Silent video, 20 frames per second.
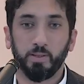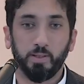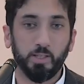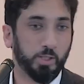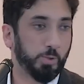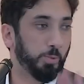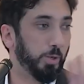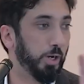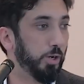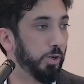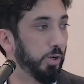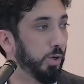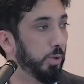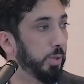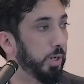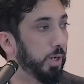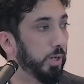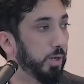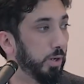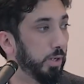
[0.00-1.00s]
This way or no
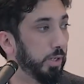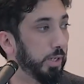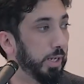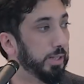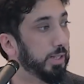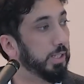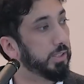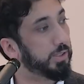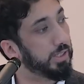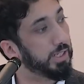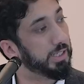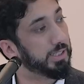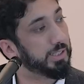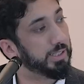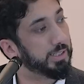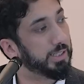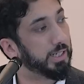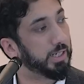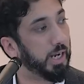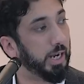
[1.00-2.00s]
way at all. And this
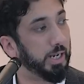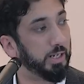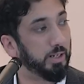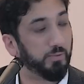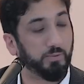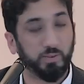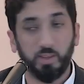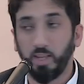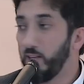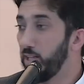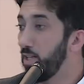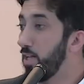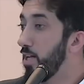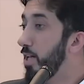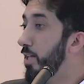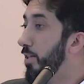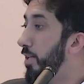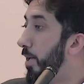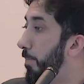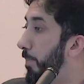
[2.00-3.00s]
is the kind of
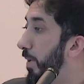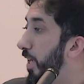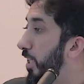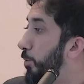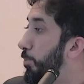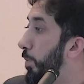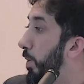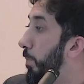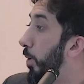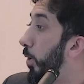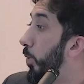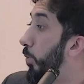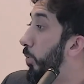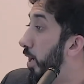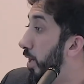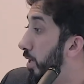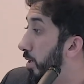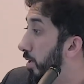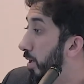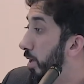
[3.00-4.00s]
thing that makes people
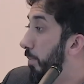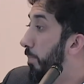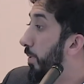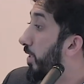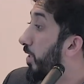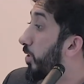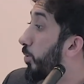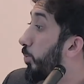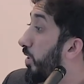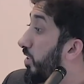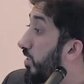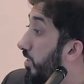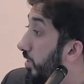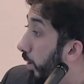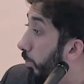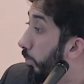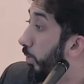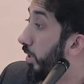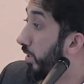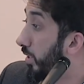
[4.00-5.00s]
run. Because when
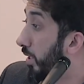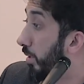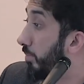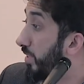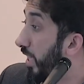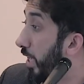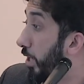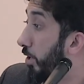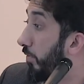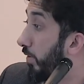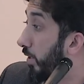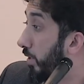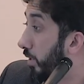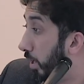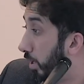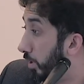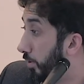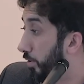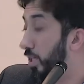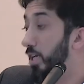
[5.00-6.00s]
someone comes out of a
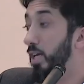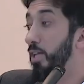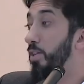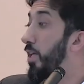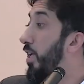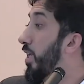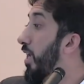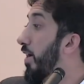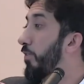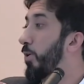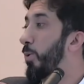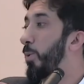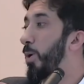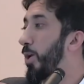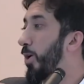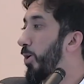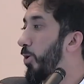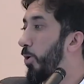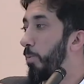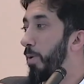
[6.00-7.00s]
cult, they never
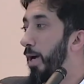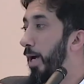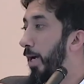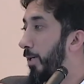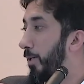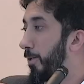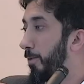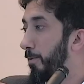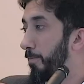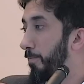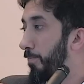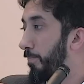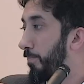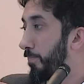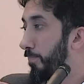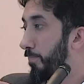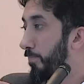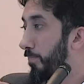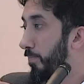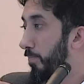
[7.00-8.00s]
want to go back.
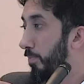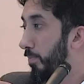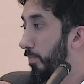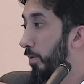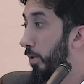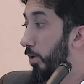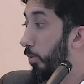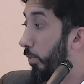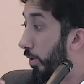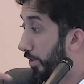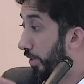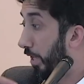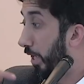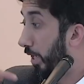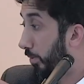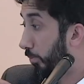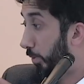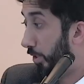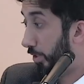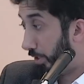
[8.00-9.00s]
When
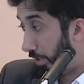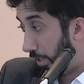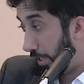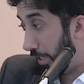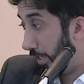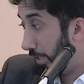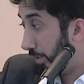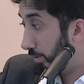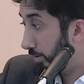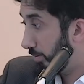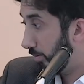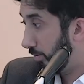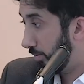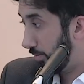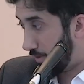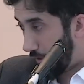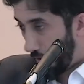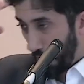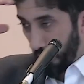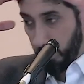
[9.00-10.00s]
they're in
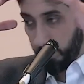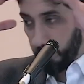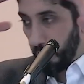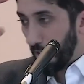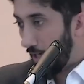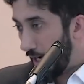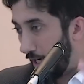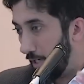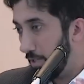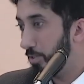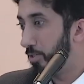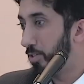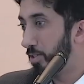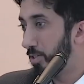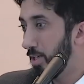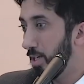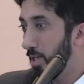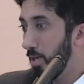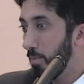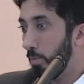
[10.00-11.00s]
it, they're hypnotized.